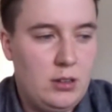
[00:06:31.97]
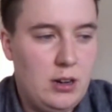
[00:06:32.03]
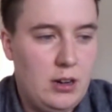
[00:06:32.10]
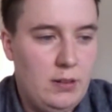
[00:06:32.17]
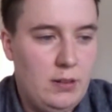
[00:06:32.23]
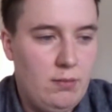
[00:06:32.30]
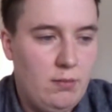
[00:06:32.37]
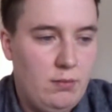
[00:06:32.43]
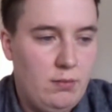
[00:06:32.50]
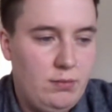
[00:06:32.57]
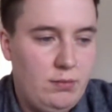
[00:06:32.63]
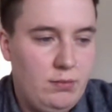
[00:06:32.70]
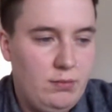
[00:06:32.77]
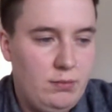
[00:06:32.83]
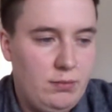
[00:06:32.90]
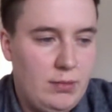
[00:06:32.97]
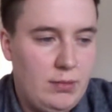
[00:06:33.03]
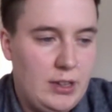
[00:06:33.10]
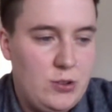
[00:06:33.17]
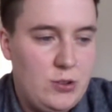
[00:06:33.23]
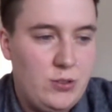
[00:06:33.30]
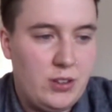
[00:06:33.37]
and
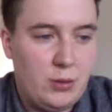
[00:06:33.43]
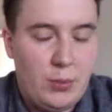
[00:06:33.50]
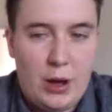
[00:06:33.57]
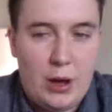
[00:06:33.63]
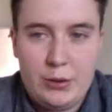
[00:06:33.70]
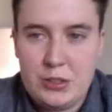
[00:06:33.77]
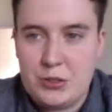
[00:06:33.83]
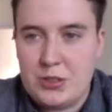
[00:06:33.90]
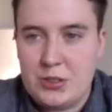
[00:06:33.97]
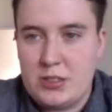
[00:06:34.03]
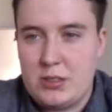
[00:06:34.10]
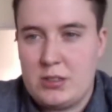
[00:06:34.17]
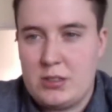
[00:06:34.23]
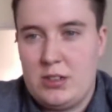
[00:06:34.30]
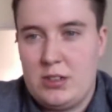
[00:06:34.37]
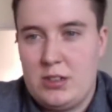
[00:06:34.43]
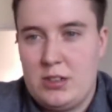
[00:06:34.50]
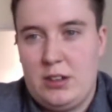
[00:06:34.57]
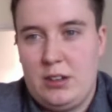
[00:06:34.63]
using poetry as this kind